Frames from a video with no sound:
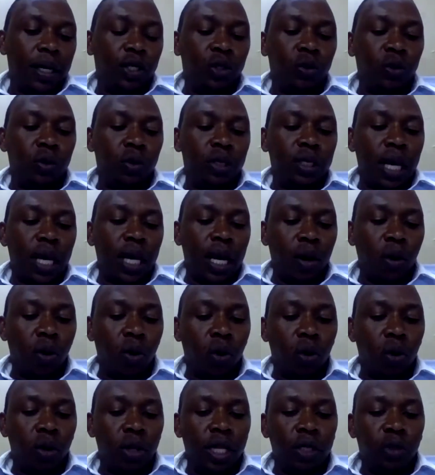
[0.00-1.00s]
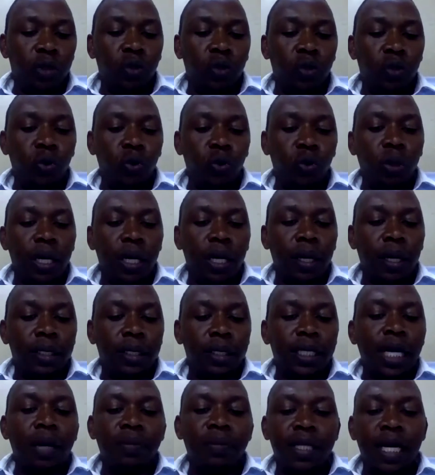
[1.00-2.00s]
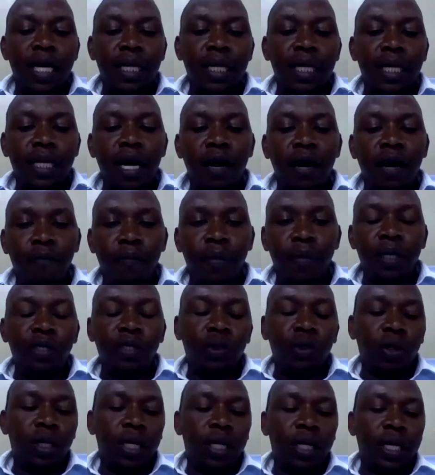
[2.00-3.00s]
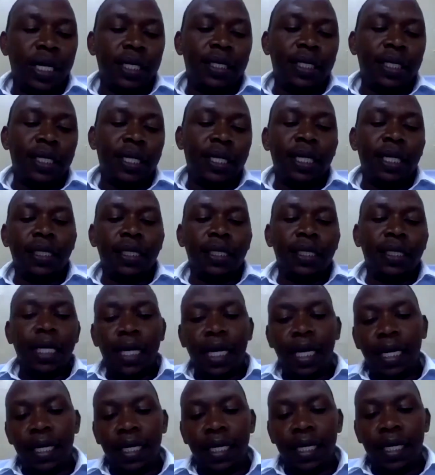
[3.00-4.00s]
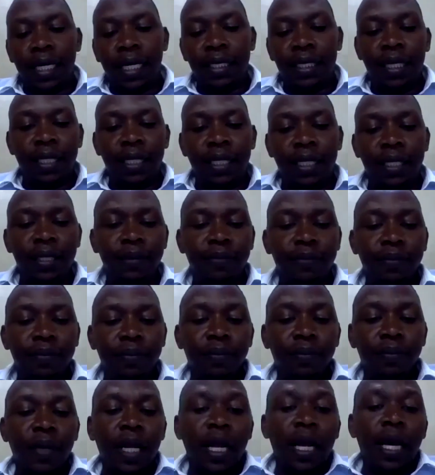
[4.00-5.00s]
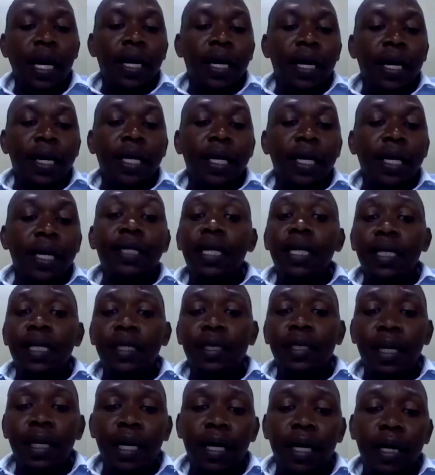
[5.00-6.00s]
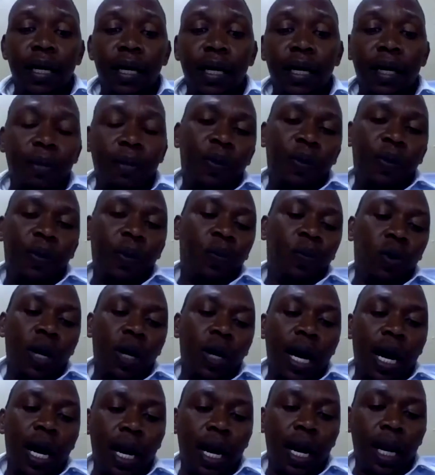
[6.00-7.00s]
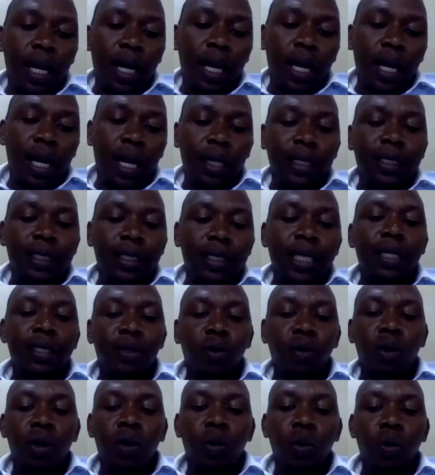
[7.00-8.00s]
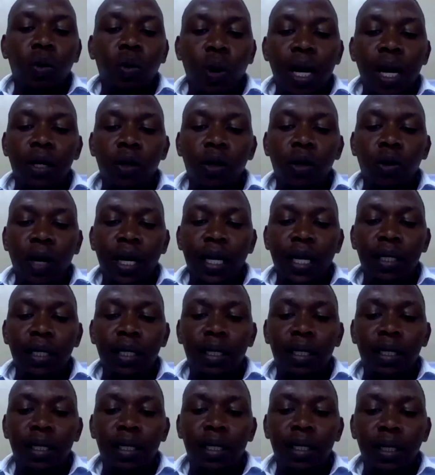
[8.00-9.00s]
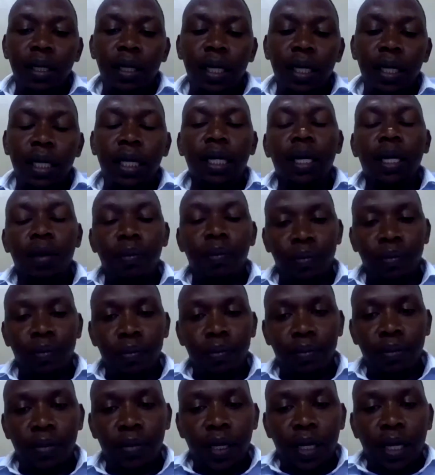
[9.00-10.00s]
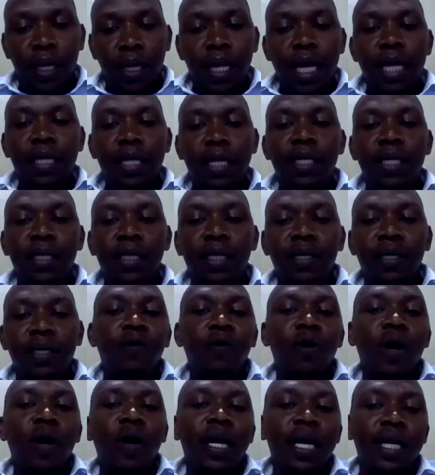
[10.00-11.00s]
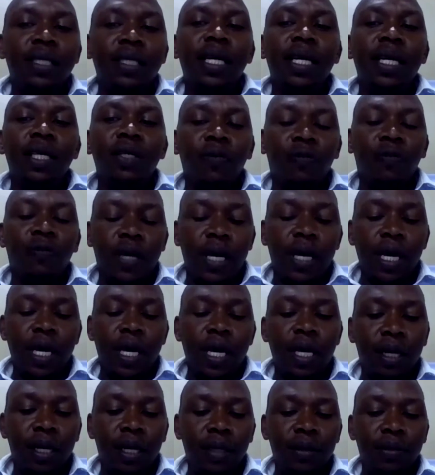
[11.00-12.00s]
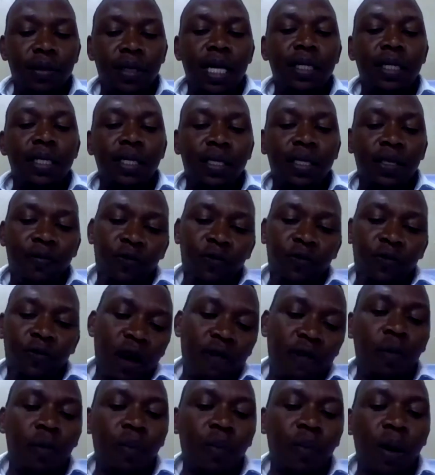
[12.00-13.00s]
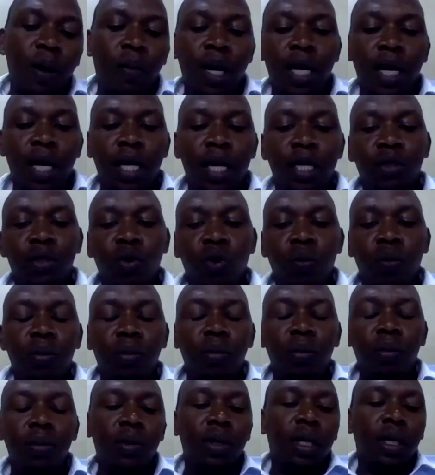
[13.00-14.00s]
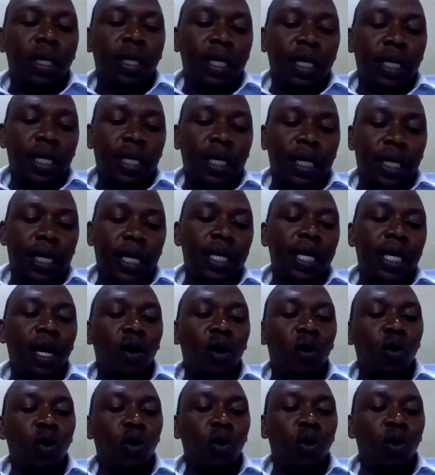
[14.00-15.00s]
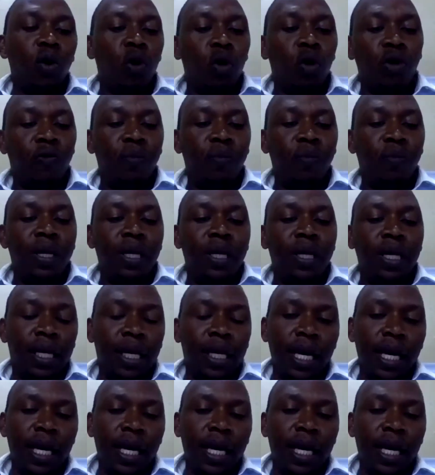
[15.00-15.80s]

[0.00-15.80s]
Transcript: issues or the 2 terms that I have mentioned, resident and non-resident, resident people are taxed on worldwide income. That is, if you are a resident of Kenya, that is if you have a permanent home in Kenya, or you've been in